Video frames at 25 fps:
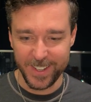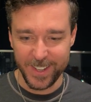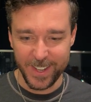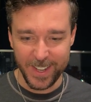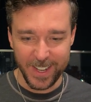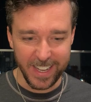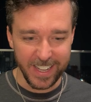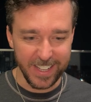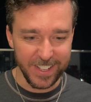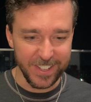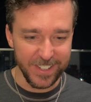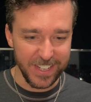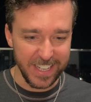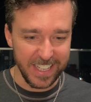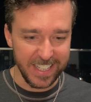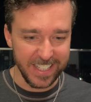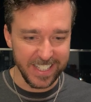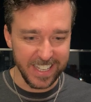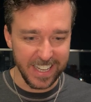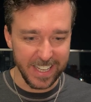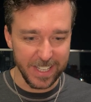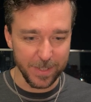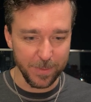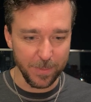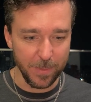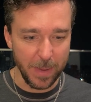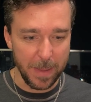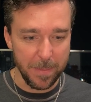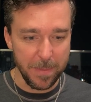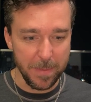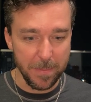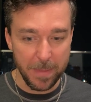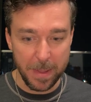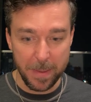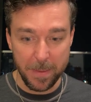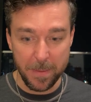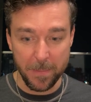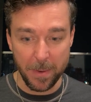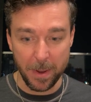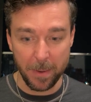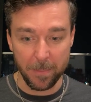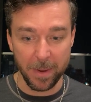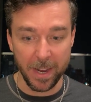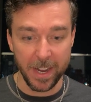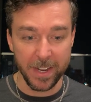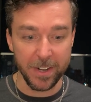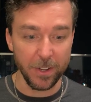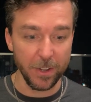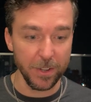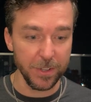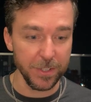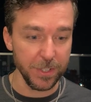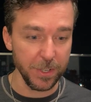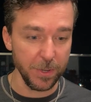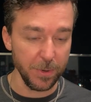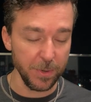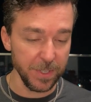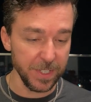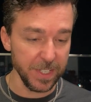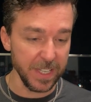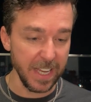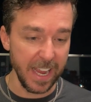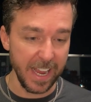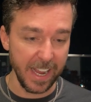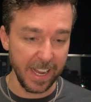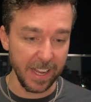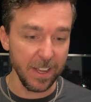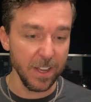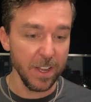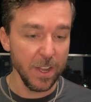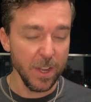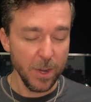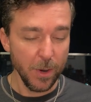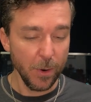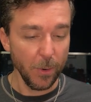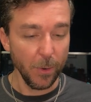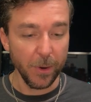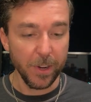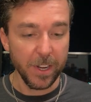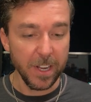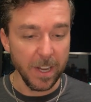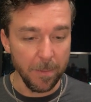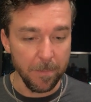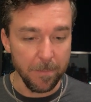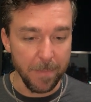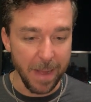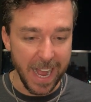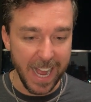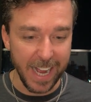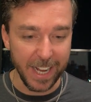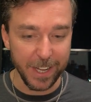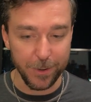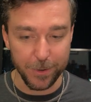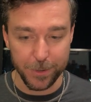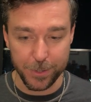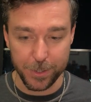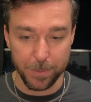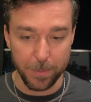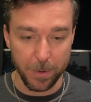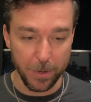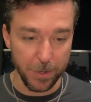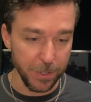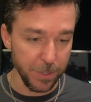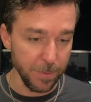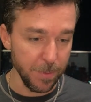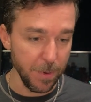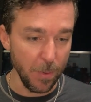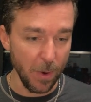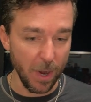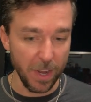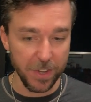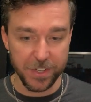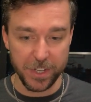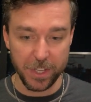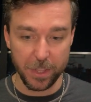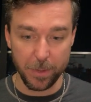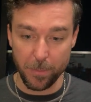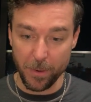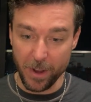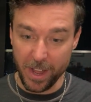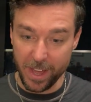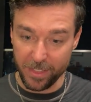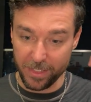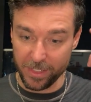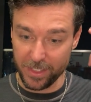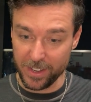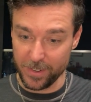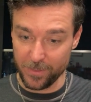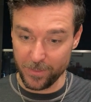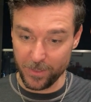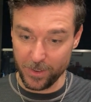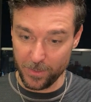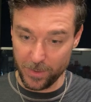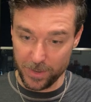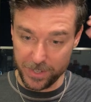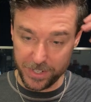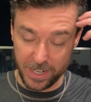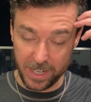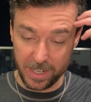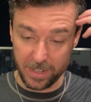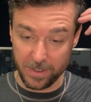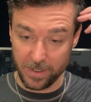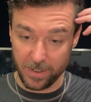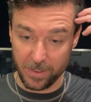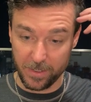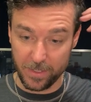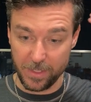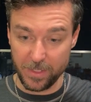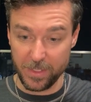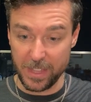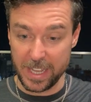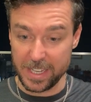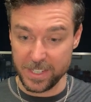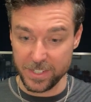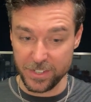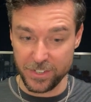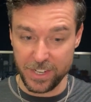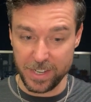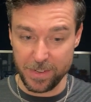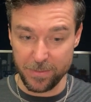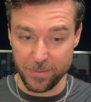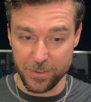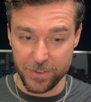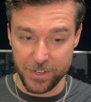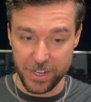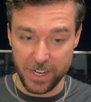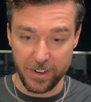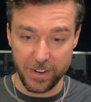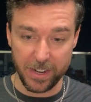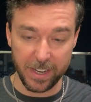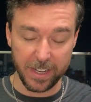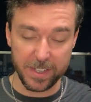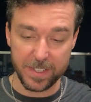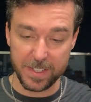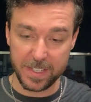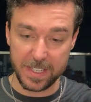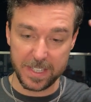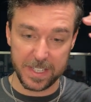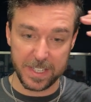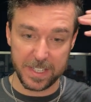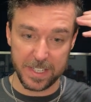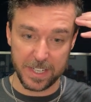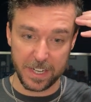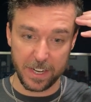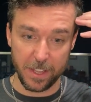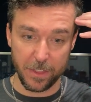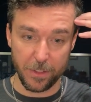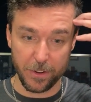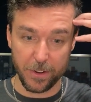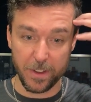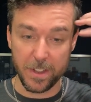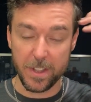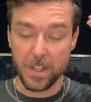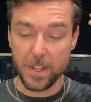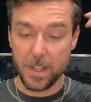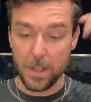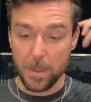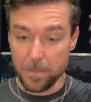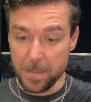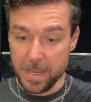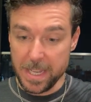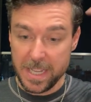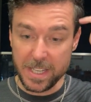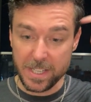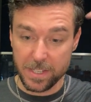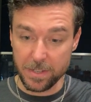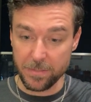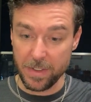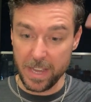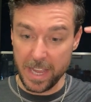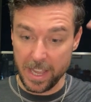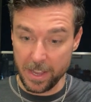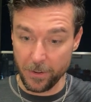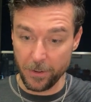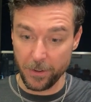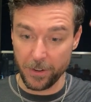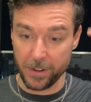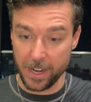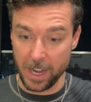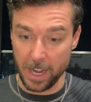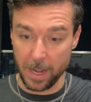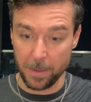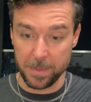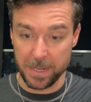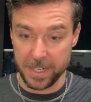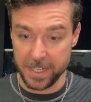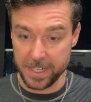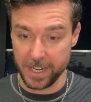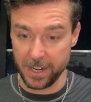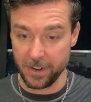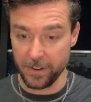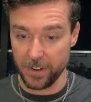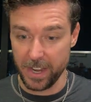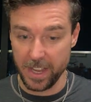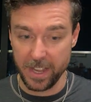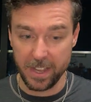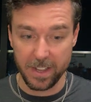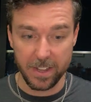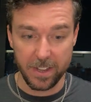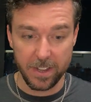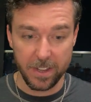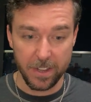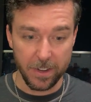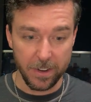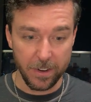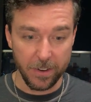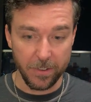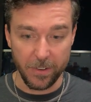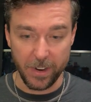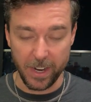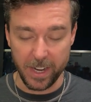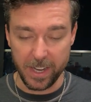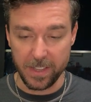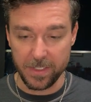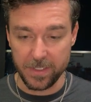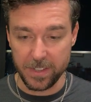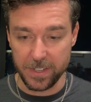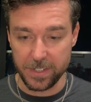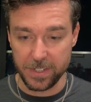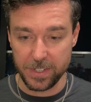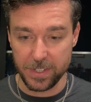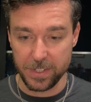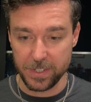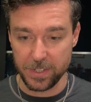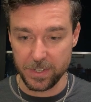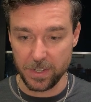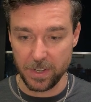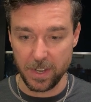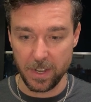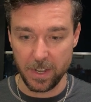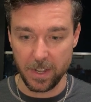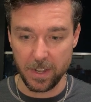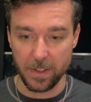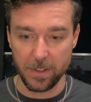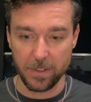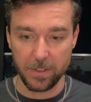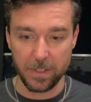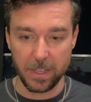And Jean says, maybe my mind also is saying, or come back, you're supposed to be watching the breath. And thanks, Jean, for sharing, because this is another piece of inner commentary, right? This is, I